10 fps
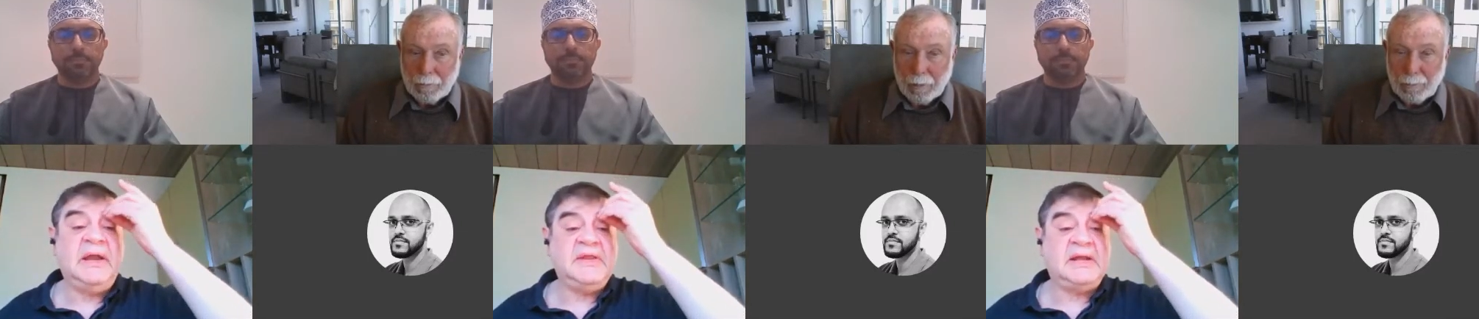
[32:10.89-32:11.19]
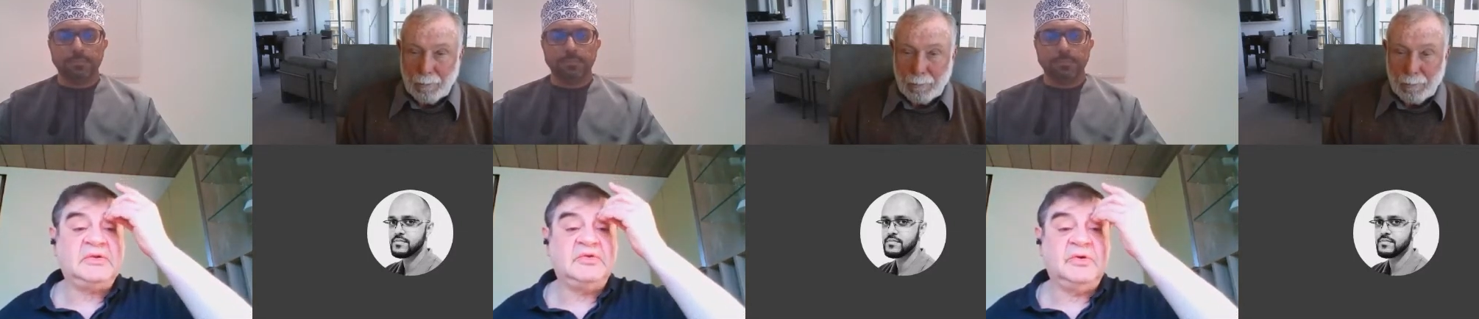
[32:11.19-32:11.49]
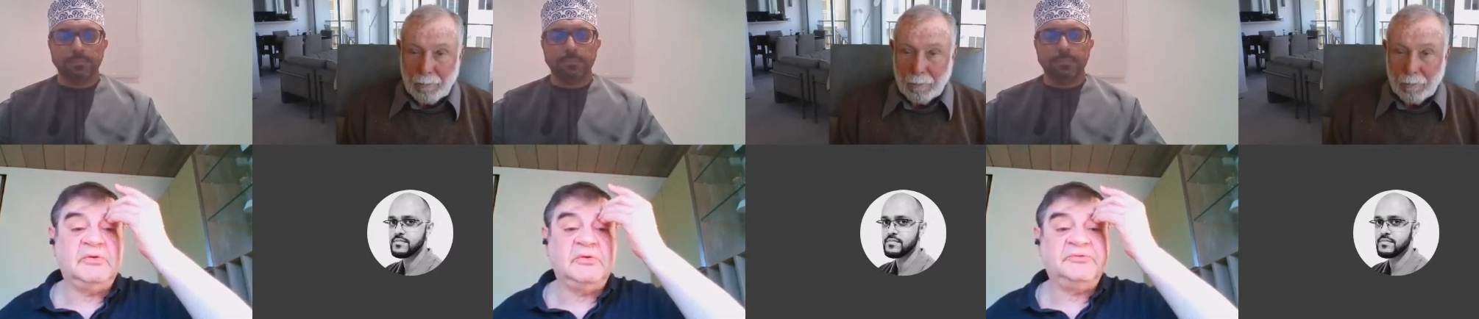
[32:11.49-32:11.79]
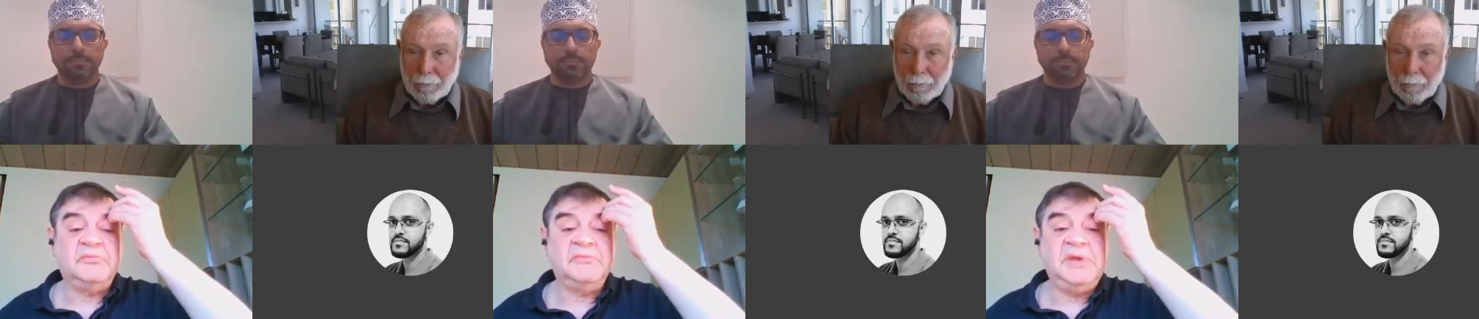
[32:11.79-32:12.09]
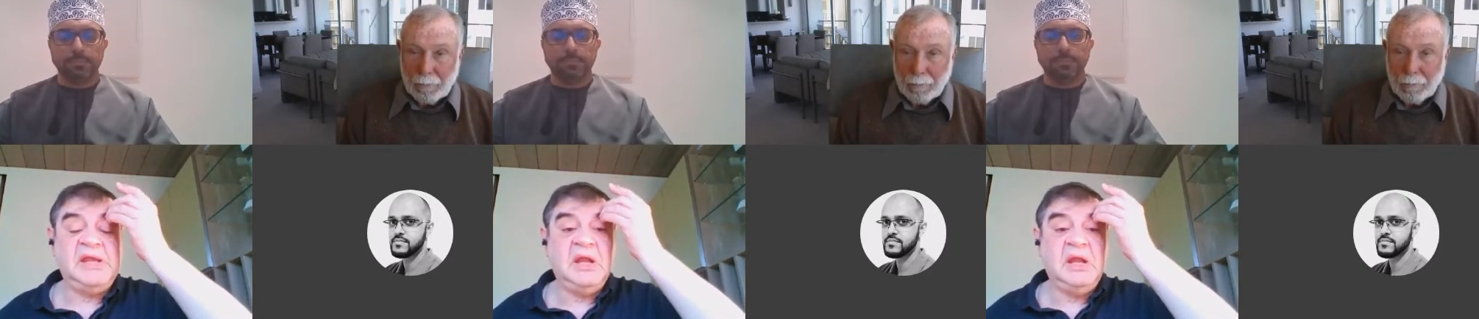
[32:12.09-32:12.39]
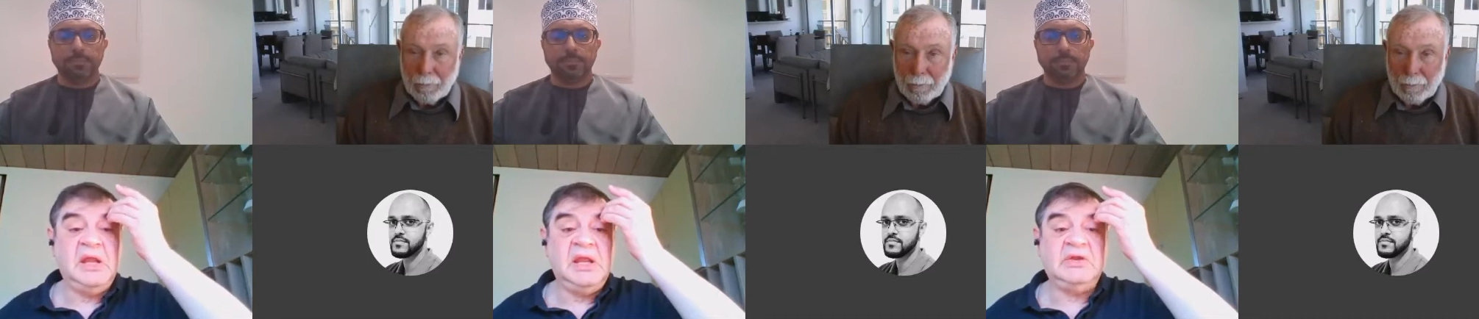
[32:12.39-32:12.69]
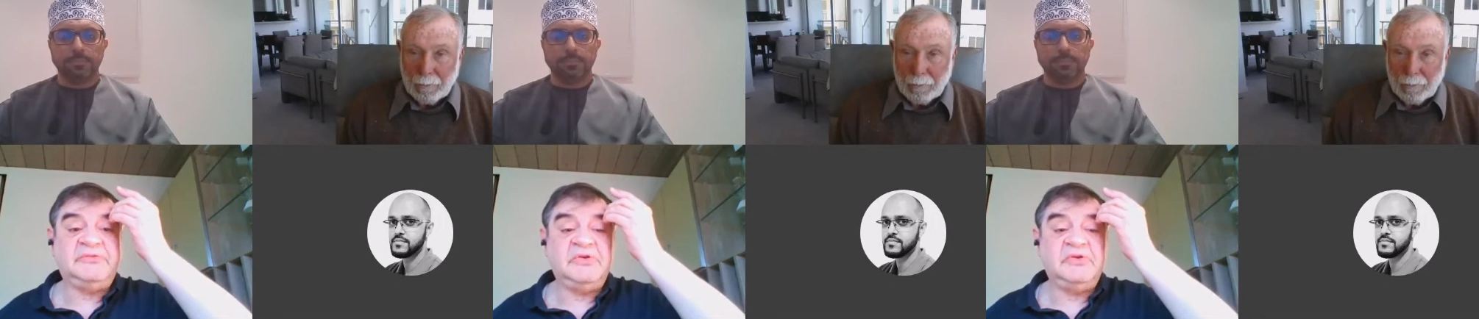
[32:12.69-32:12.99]
Speaker 1: and that could also be
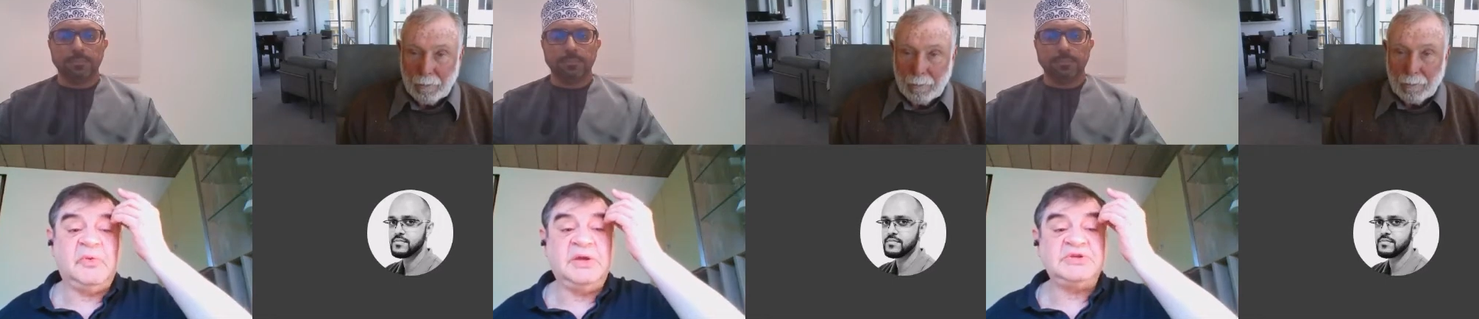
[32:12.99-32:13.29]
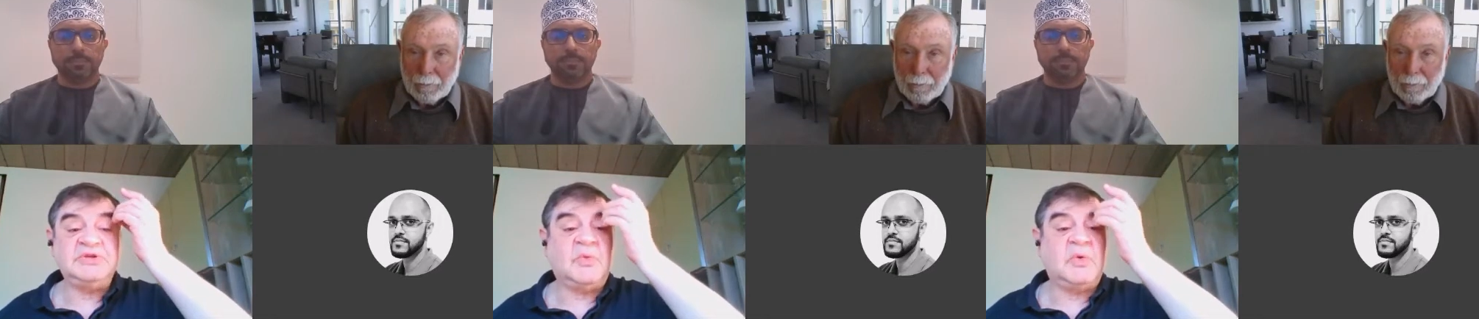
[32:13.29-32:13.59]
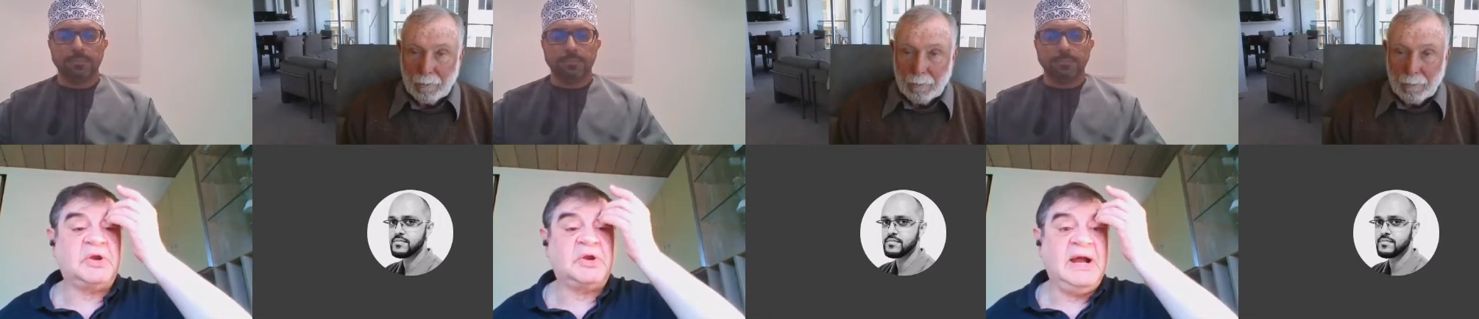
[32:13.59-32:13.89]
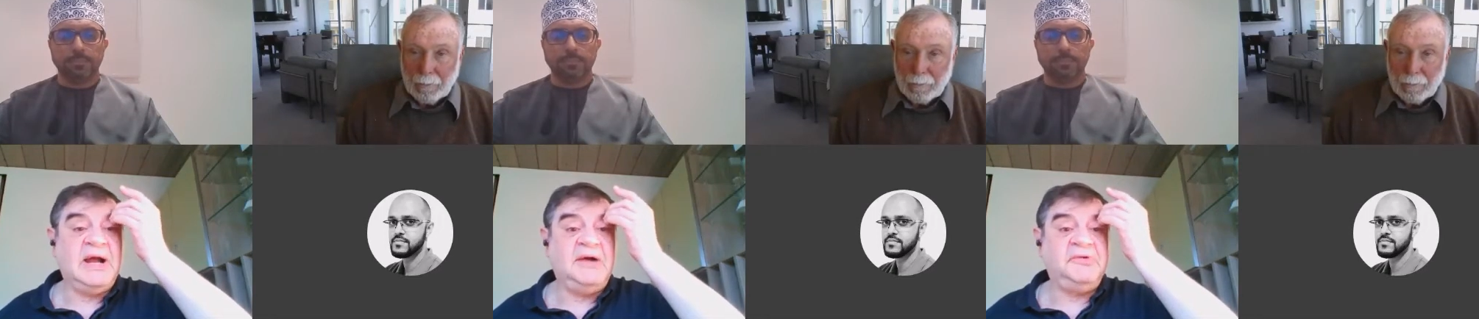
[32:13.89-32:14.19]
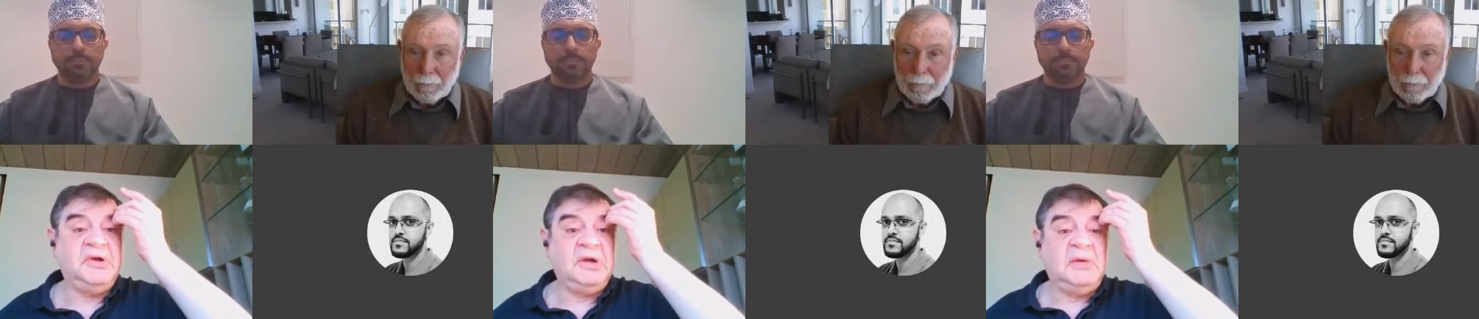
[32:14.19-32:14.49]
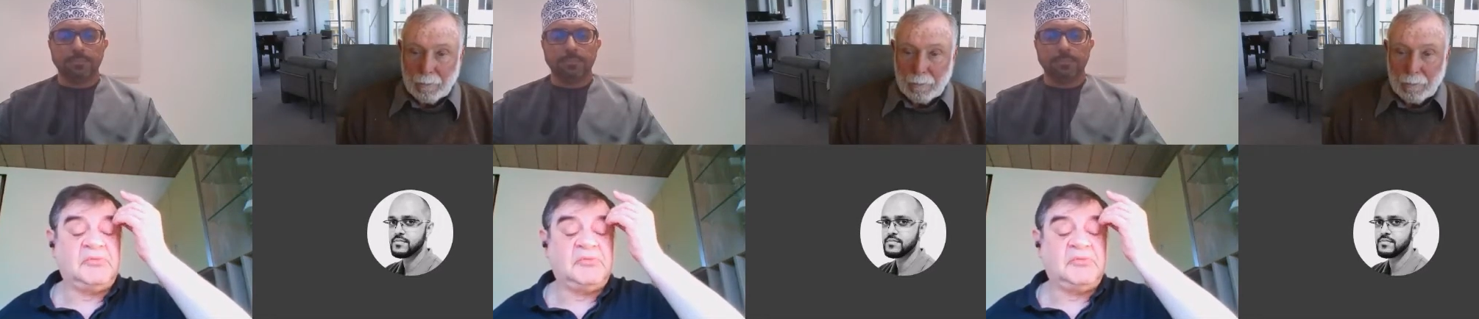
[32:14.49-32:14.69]
in a situation where you have